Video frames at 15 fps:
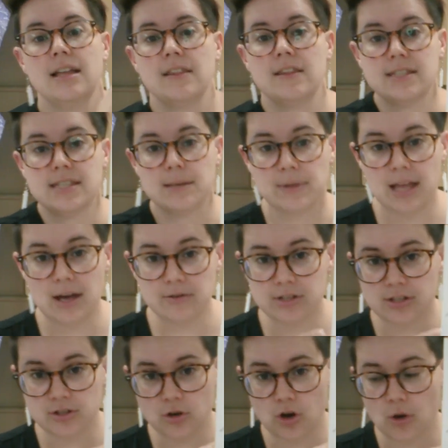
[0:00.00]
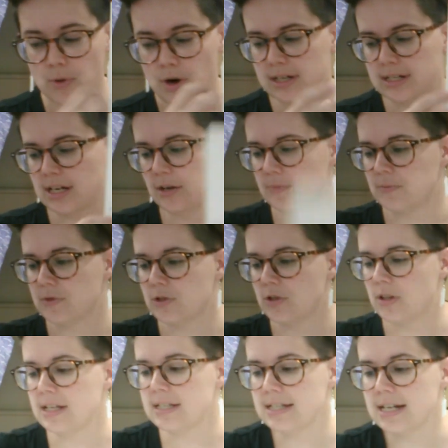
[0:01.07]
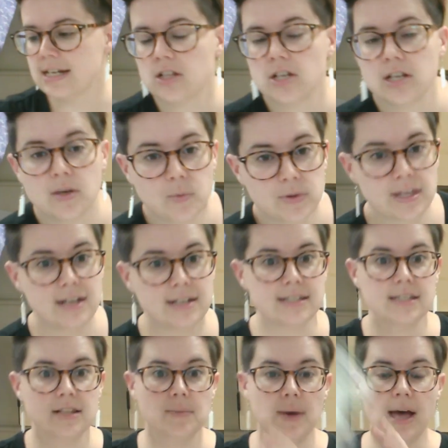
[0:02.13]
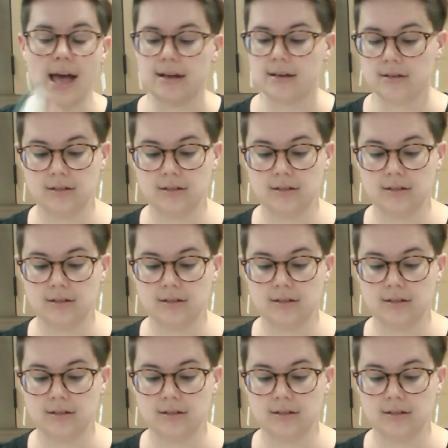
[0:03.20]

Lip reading: The seam allowances are all marked here. So let's take a look at what that is in the back.